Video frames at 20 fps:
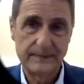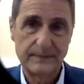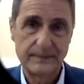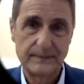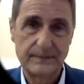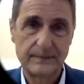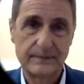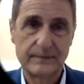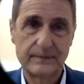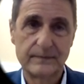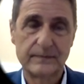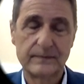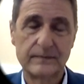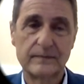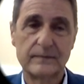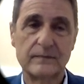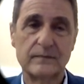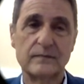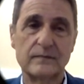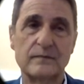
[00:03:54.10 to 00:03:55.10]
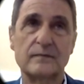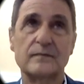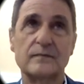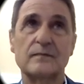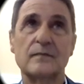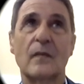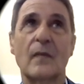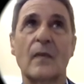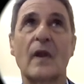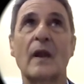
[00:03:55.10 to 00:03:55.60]

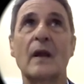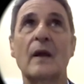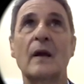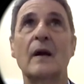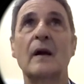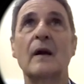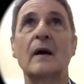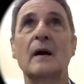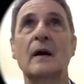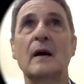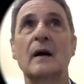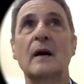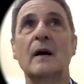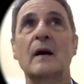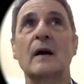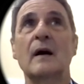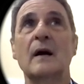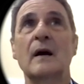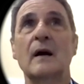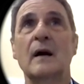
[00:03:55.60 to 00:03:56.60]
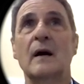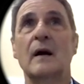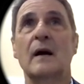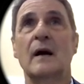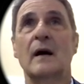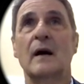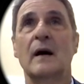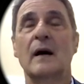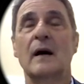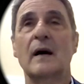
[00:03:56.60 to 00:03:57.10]

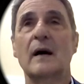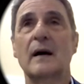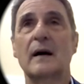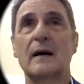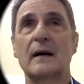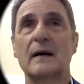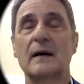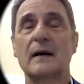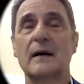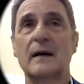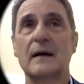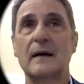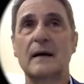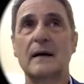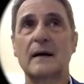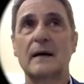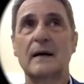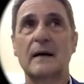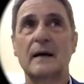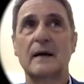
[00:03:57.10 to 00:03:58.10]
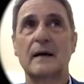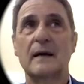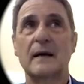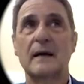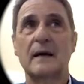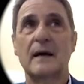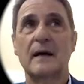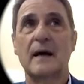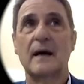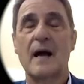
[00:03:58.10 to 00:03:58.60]

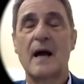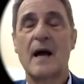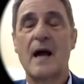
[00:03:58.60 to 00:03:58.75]
Nothing is said.